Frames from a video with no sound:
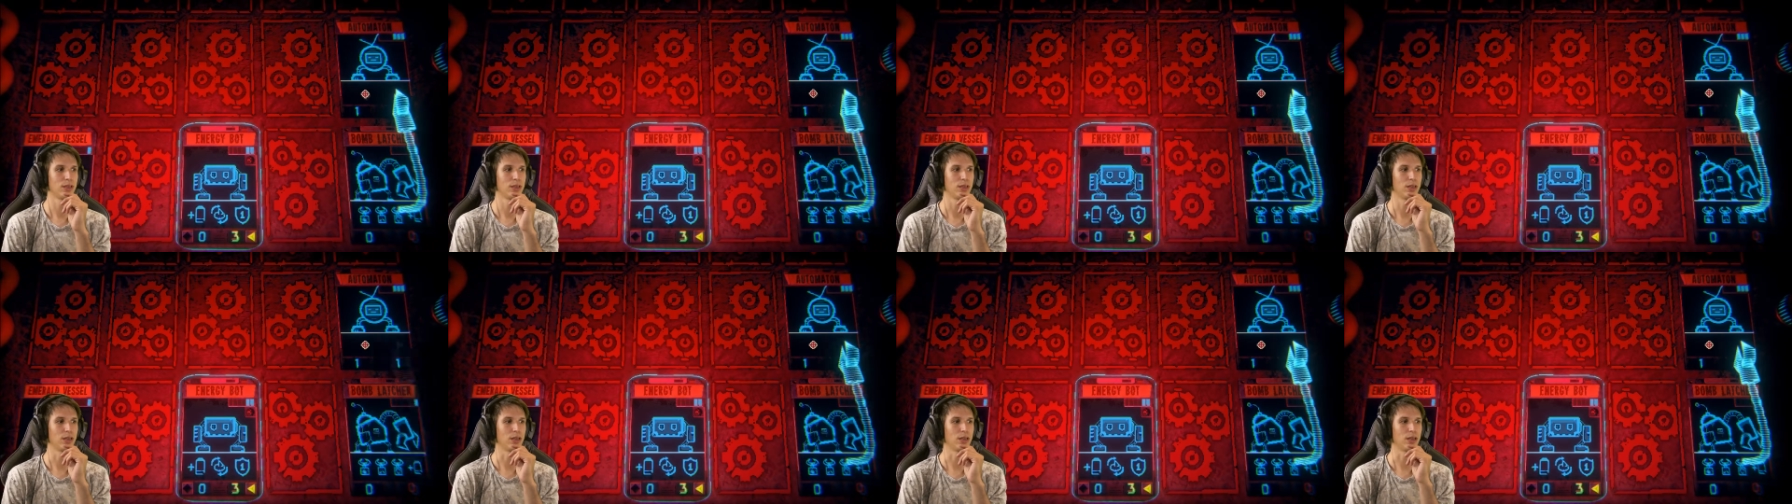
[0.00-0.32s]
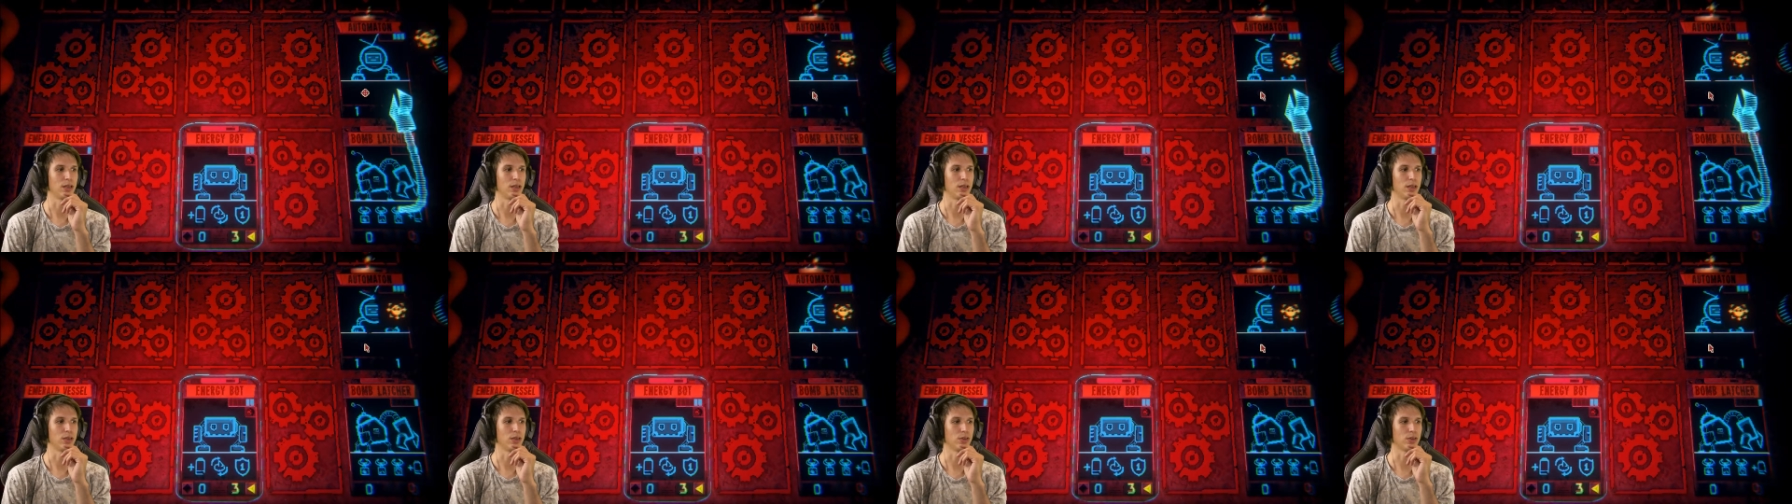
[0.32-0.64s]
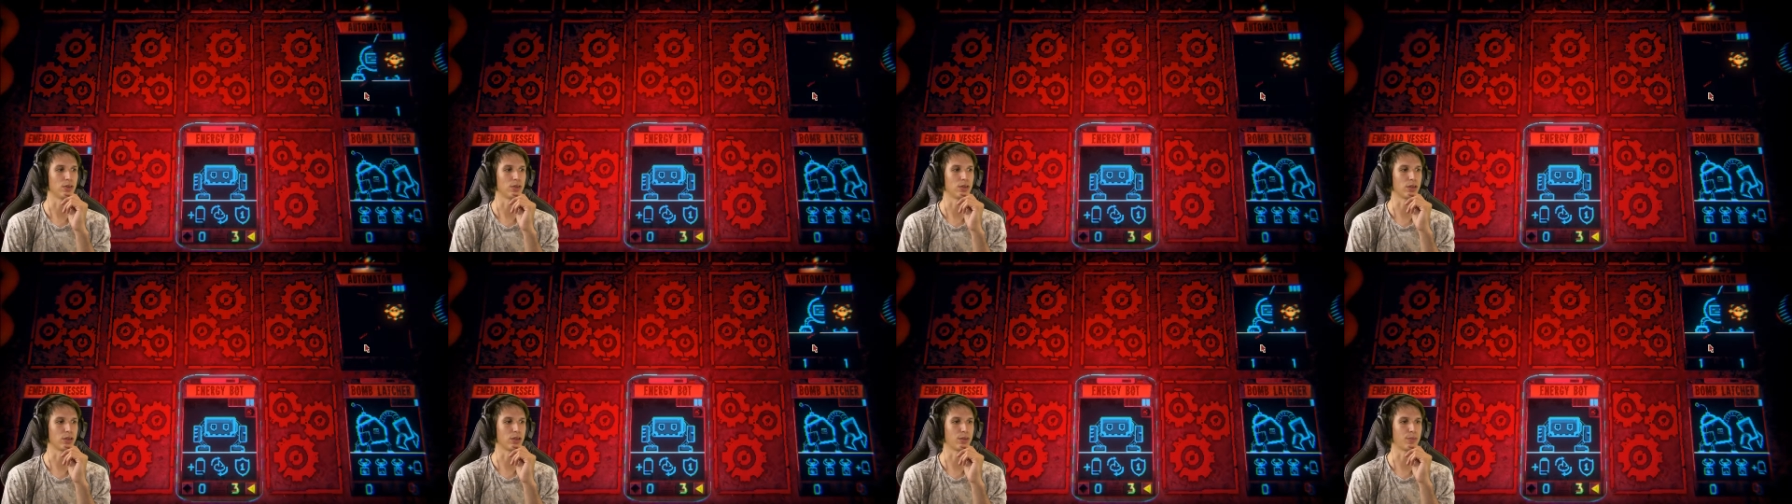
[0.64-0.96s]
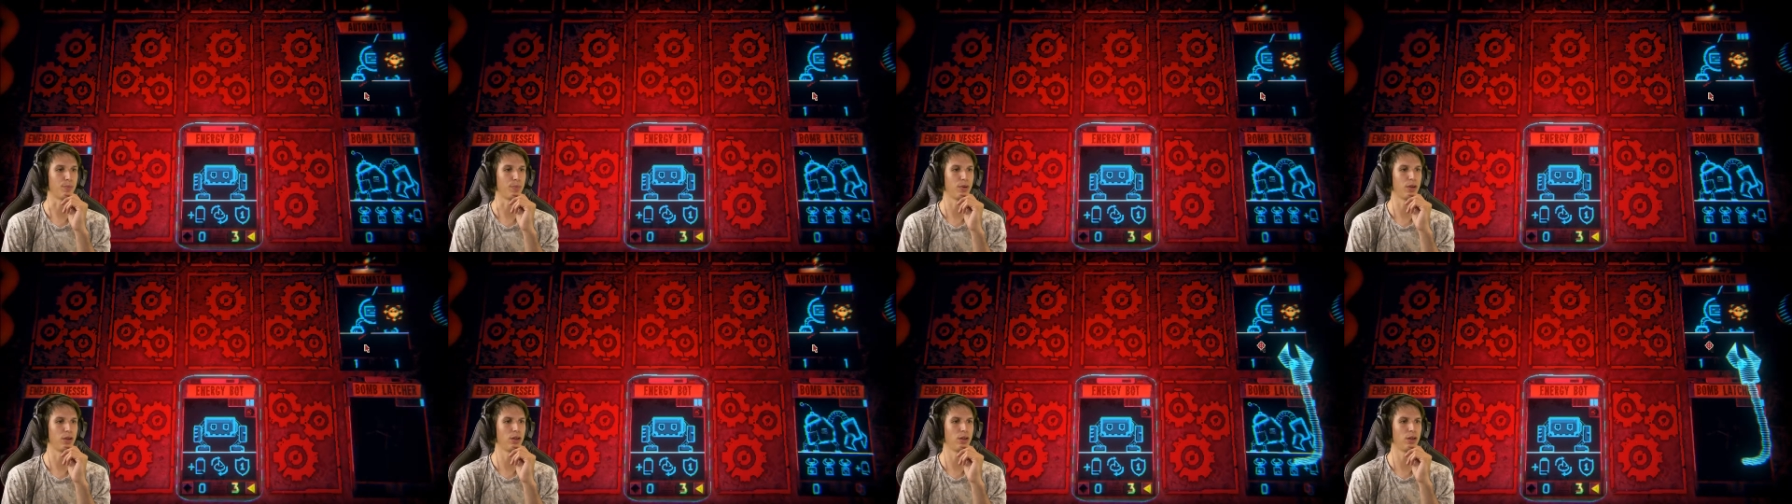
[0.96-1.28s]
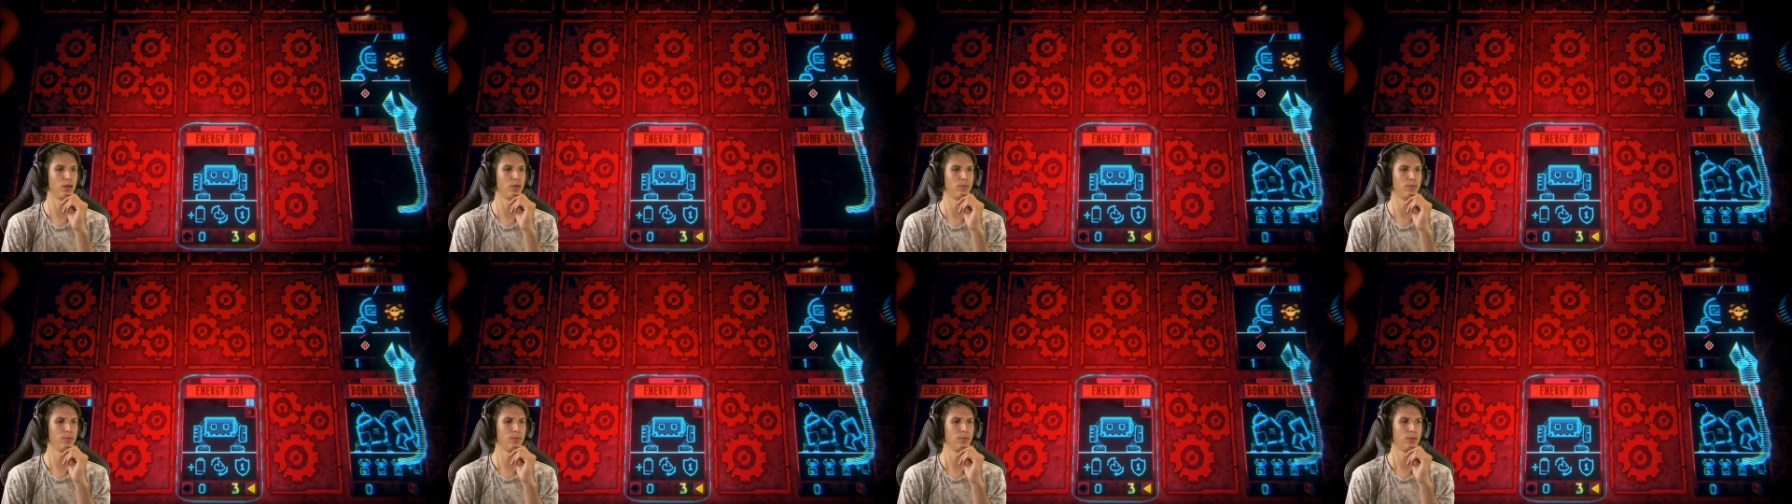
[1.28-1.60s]
uh, you're gonna get the
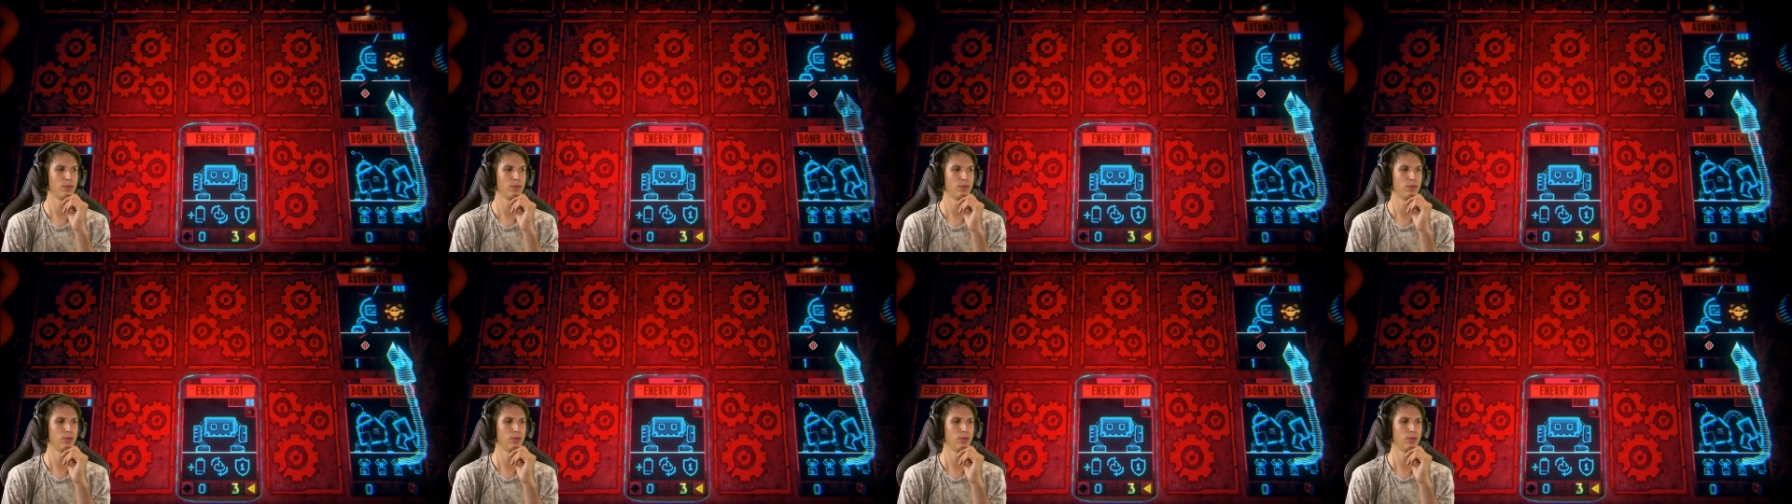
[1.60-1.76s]
bomb